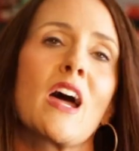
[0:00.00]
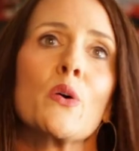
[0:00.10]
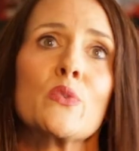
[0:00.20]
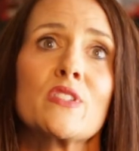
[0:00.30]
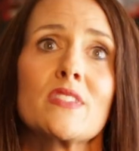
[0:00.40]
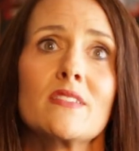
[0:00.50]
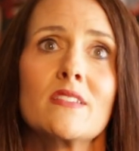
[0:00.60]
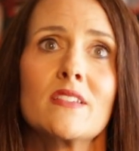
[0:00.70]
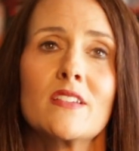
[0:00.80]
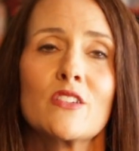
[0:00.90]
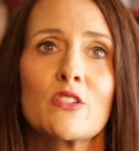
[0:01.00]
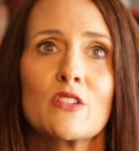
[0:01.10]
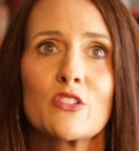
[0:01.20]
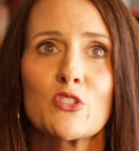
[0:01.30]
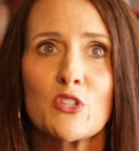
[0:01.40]
I was
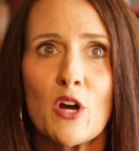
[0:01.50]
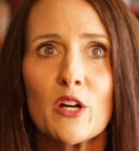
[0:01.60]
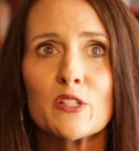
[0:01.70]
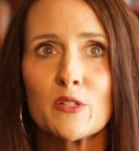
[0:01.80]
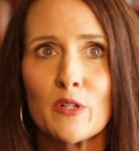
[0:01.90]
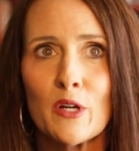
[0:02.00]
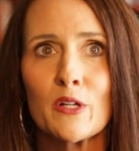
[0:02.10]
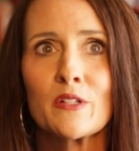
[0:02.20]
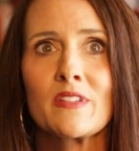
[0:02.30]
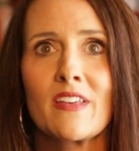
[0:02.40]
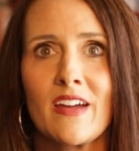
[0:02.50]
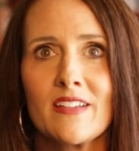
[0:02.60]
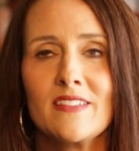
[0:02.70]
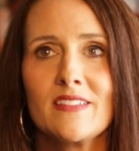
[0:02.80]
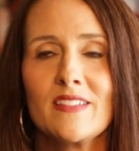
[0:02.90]
shocked to learn
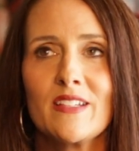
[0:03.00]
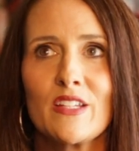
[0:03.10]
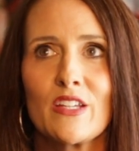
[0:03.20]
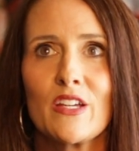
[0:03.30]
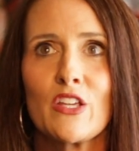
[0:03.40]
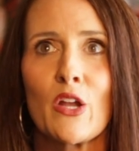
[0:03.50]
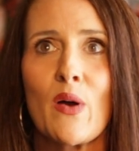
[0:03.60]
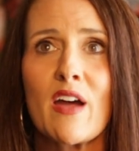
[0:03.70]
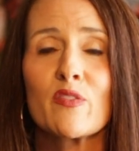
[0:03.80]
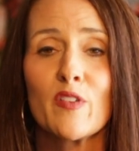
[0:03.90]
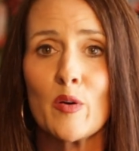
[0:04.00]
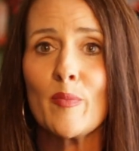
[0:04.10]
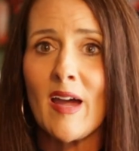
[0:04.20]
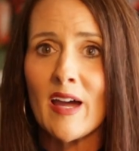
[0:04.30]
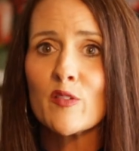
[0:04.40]
that, you know, I
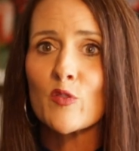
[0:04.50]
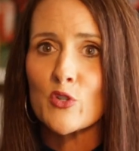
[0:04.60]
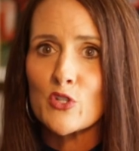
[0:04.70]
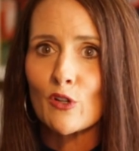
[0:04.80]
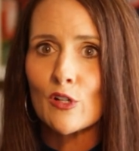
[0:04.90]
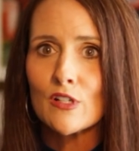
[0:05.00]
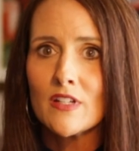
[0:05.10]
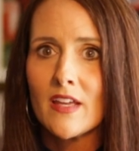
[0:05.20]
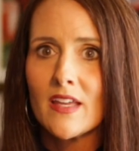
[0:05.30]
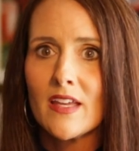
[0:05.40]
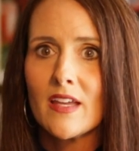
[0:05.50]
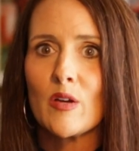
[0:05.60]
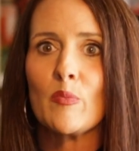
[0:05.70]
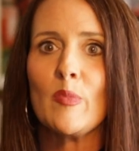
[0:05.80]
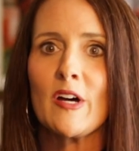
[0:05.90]
felt bad for sure,
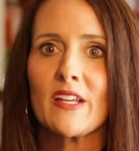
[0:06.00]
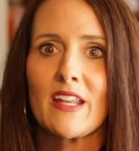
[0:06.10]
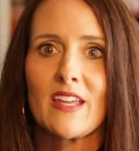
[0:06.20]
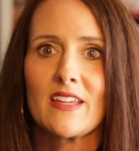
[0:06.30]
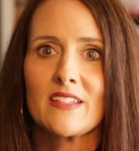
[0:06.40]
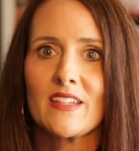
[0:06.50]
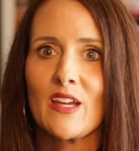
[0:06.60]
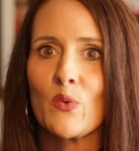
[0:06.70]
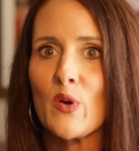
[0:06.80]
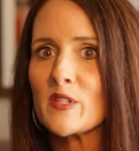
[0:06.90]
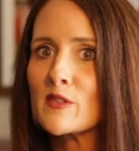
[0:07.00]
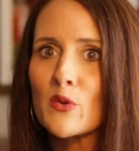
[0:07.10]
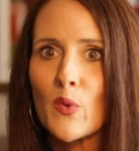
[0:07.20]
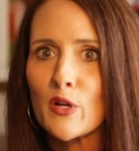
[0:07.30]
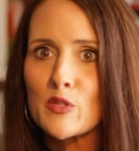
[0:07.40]
but it wasn't
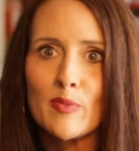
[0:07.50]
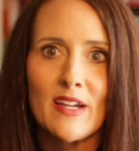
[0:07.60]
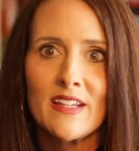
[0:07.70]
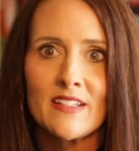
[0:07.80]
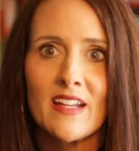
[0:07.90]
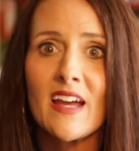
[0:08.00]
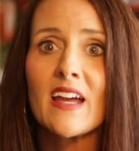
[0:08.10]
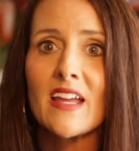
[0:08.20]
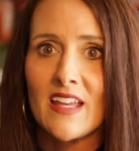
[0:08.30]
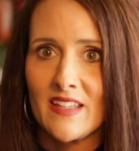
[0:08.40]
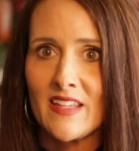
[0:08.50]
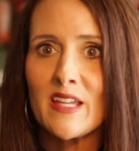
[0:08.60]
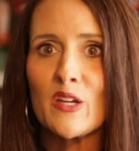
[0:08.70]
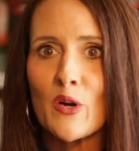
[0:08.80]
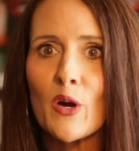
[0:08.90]
the worst pain in
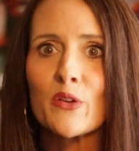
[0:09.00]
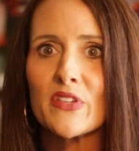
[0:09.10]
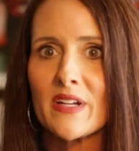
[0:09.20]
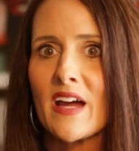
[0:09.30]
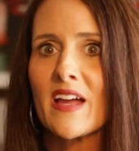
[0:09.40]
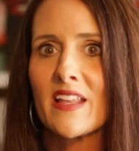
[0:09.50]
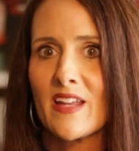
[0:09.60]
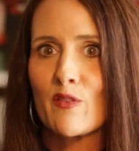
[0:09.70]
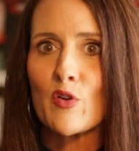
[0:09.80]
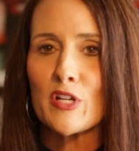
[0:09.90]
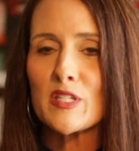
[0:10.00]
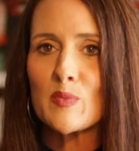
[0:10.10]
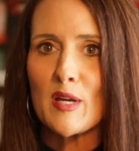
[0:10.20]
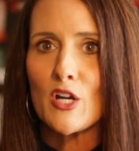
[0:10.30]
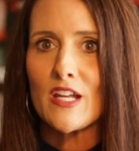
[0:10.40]
the ER that I had ever
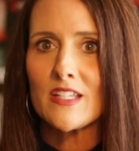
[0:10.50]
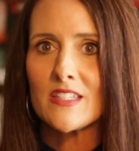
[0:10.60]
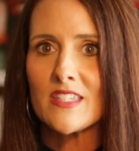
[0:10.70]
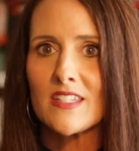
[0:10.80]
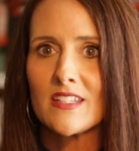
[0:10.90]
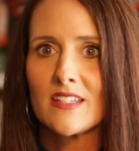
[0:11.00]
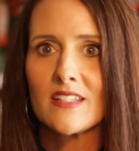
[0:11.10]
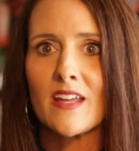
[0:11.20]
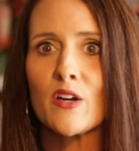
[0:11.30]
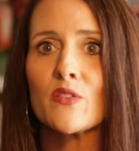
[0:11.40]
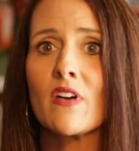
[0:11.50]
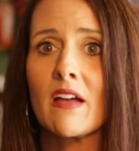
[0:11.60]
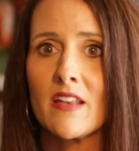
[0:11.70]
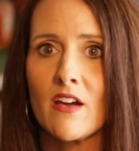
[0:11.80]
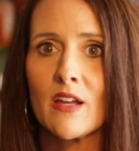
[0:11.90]
experienced. Now,
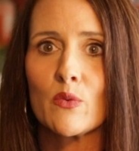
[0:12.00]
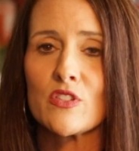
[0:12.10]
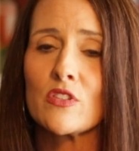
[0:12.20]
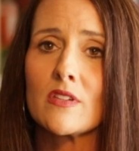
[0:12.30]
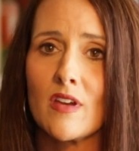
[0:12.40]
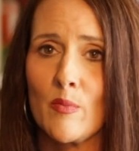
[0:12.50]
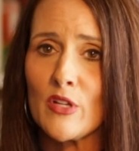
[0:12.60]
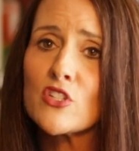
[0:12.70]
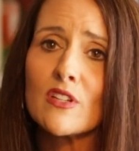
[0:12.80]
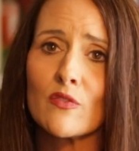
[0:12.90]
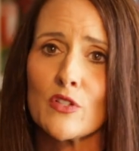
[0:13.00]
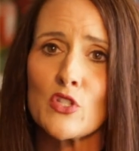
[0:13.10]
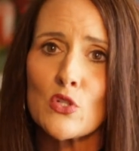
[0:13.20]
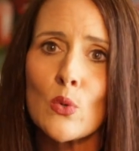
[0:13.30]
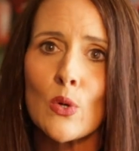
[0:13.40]
that night was a much different
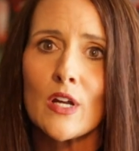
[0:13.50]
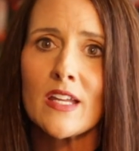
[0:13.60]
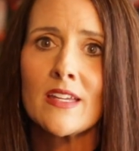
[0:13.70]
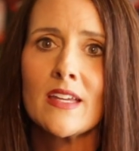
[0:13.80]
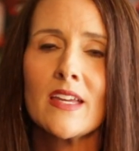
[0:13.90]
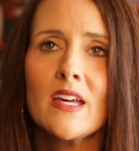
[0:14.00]
story.